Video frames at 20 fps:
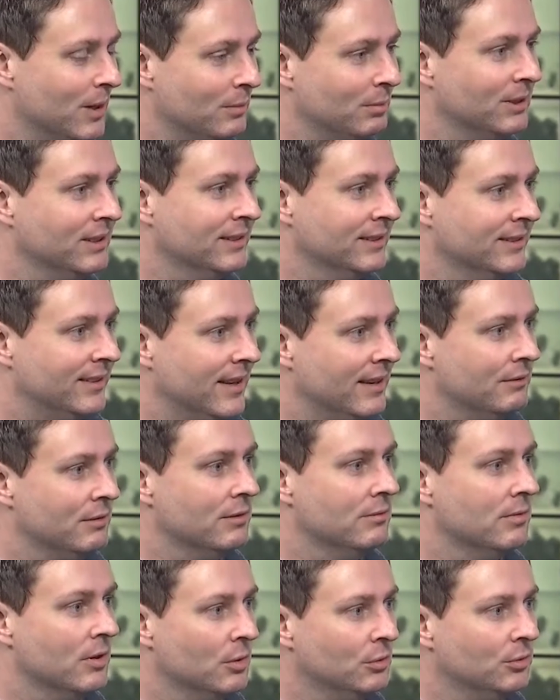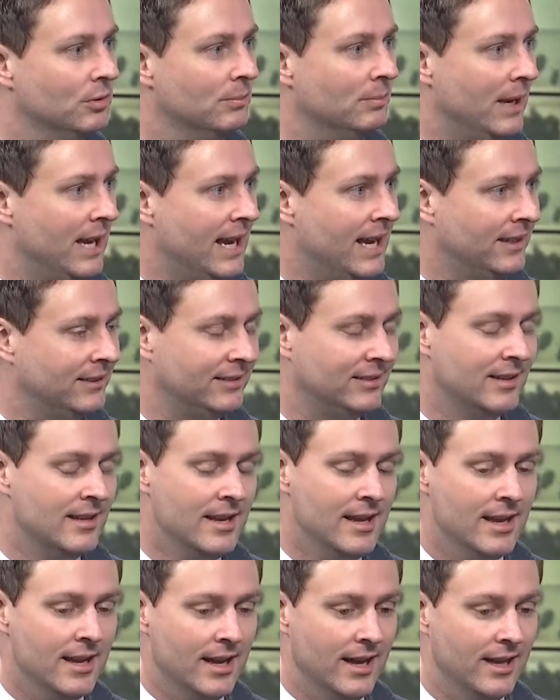Republicans have the vote to pass.
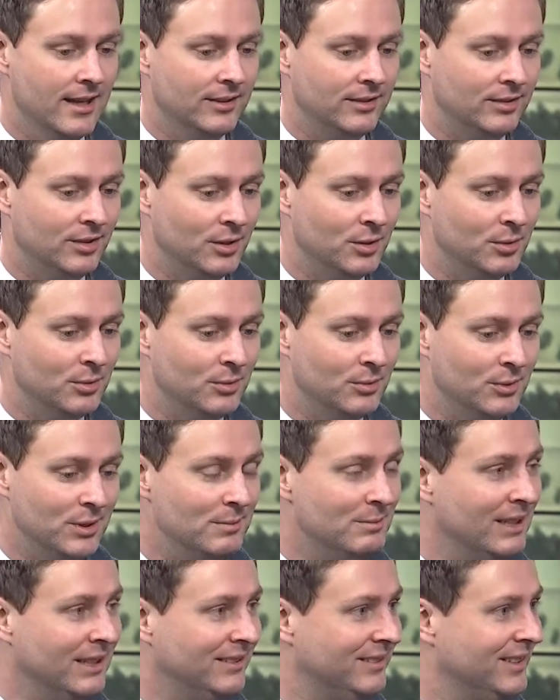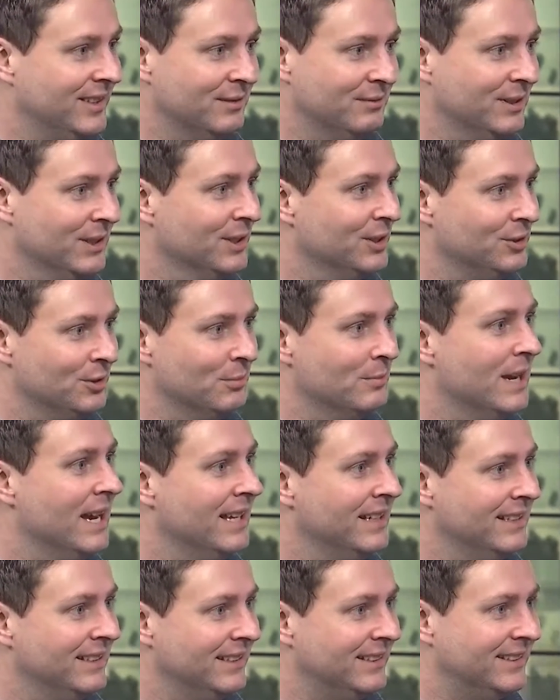Uh, so we may see a very
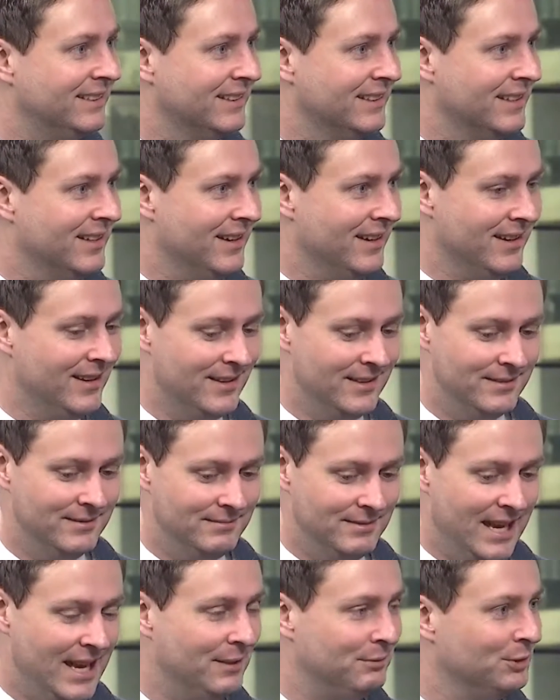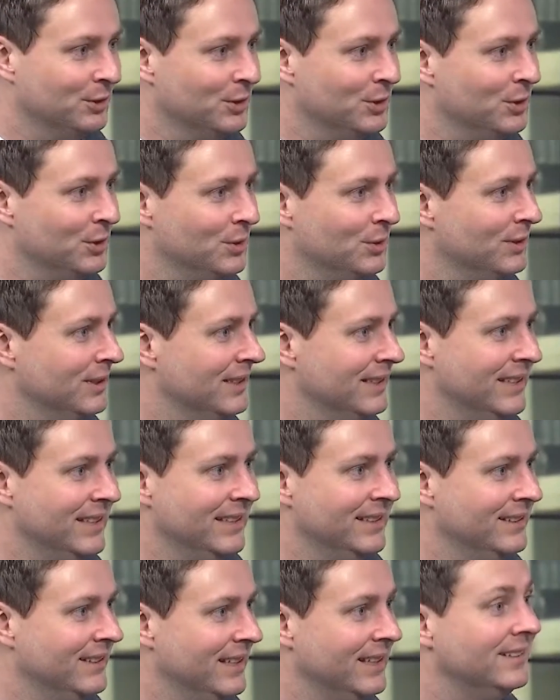dramatic uh, afternoon and
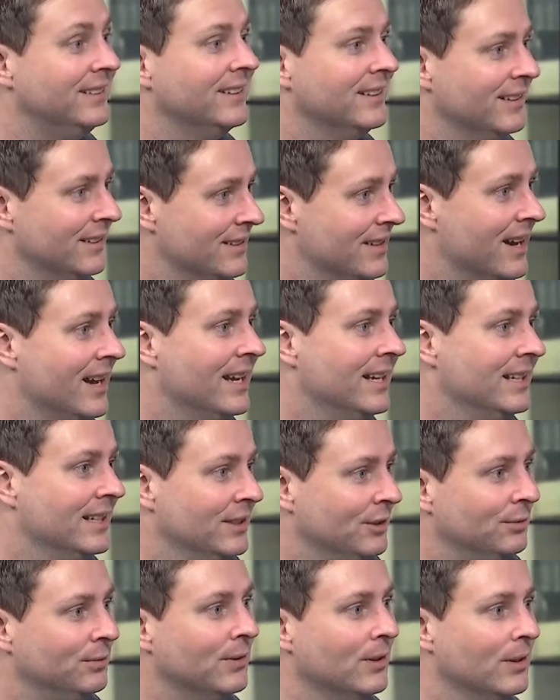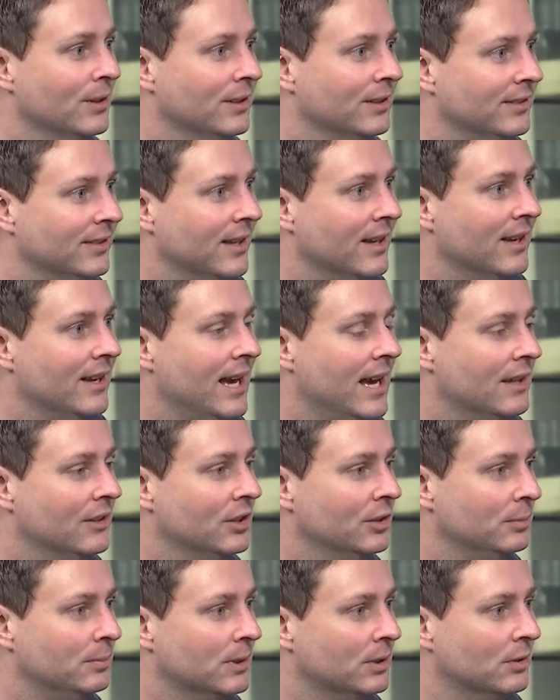in, into the night as far as uh, how
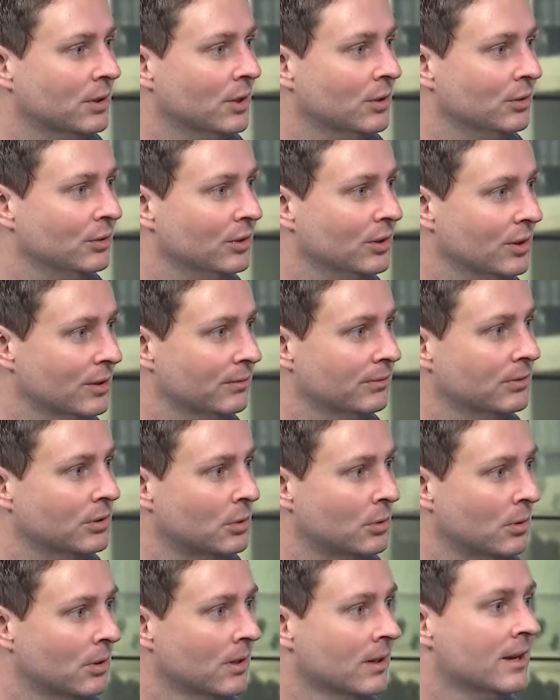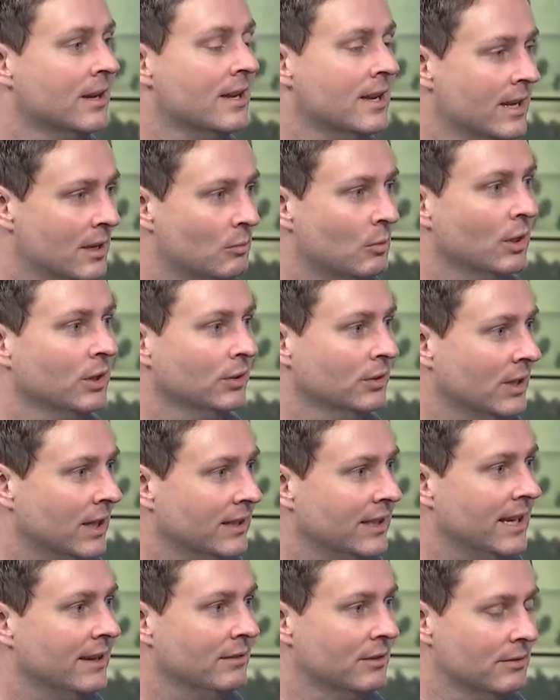this bill goes to the floor and whether or
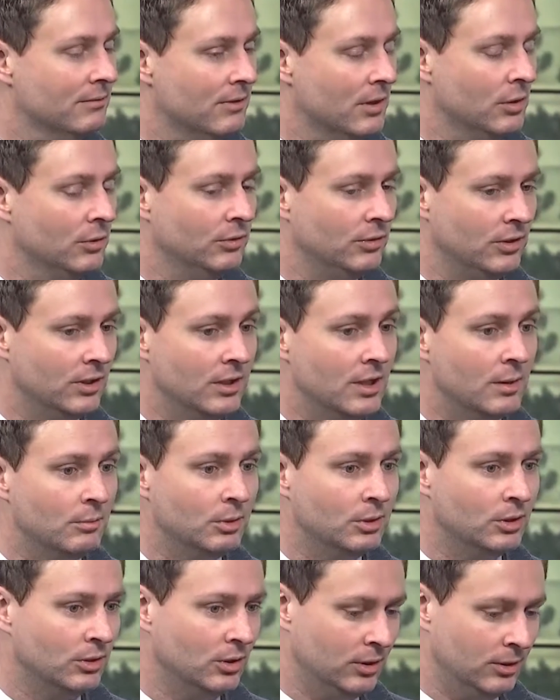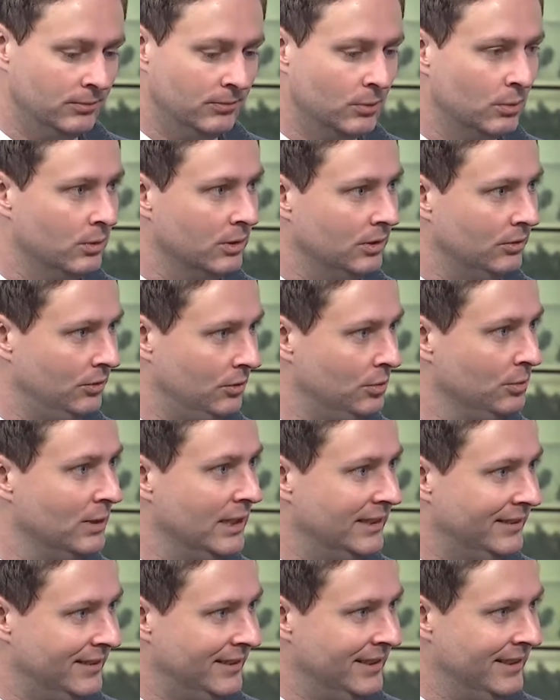not they have the votes. So the number to look for is
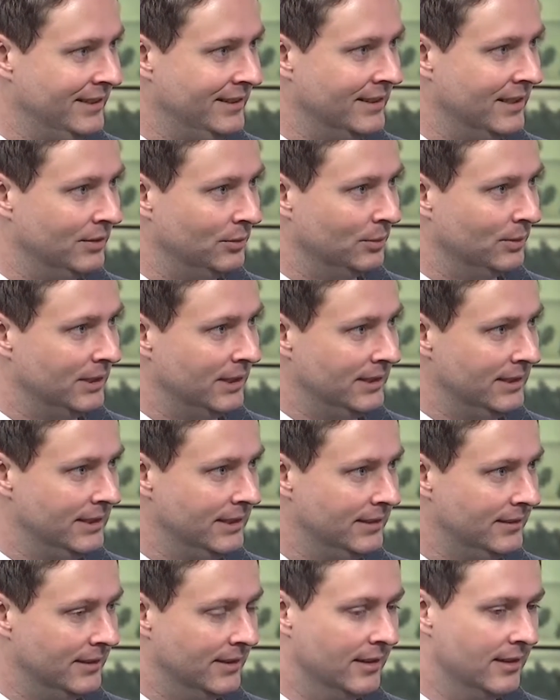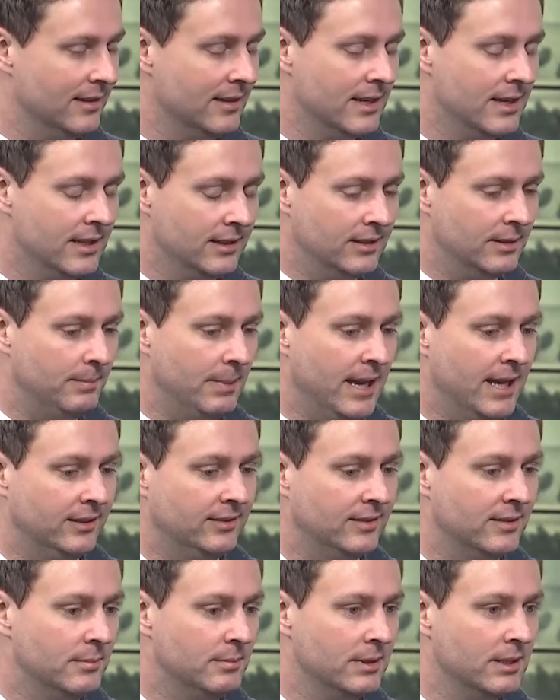218. That's mm -hmm. what they need to, to
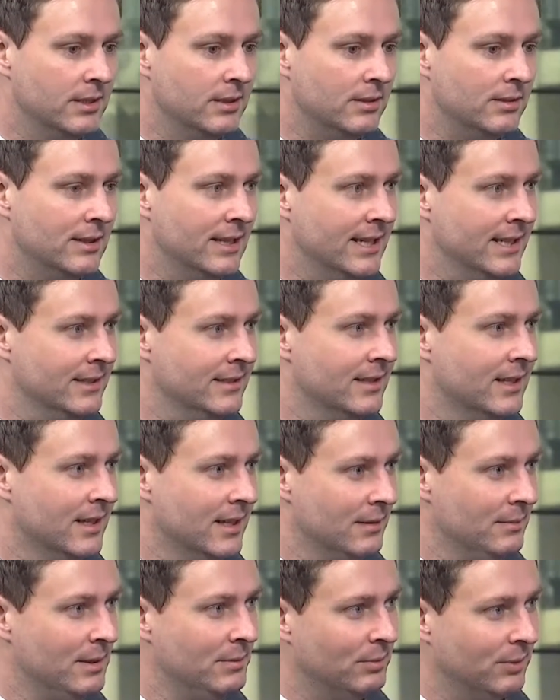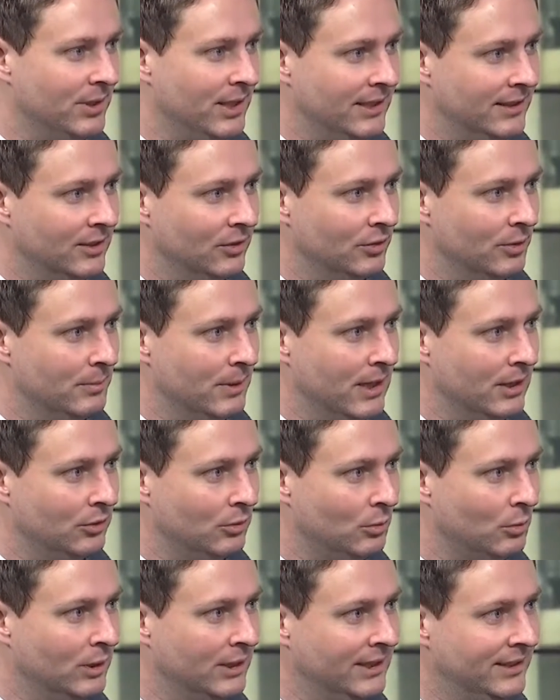pass the bill. And people think there's about
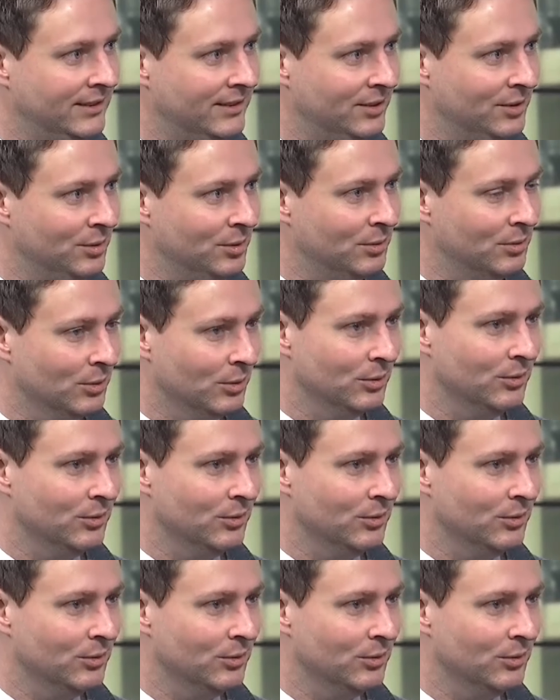22,